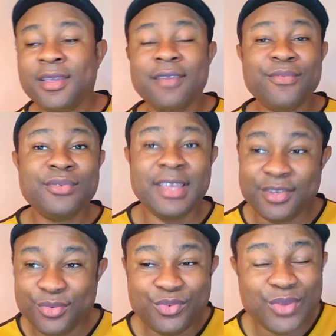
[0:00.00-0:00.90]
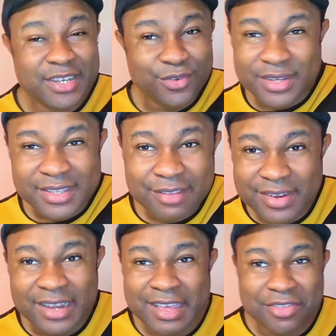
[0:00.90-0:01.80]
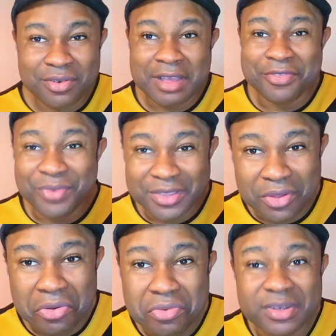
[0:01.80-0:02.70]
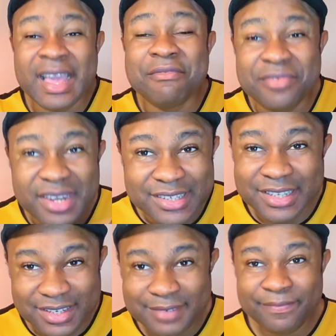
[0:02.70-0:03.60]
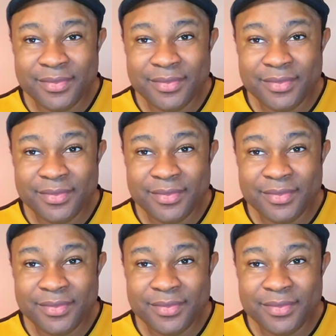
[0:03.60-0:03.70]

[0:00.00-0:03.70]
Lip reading: even into 2027 election, as we talk, they have rigged it.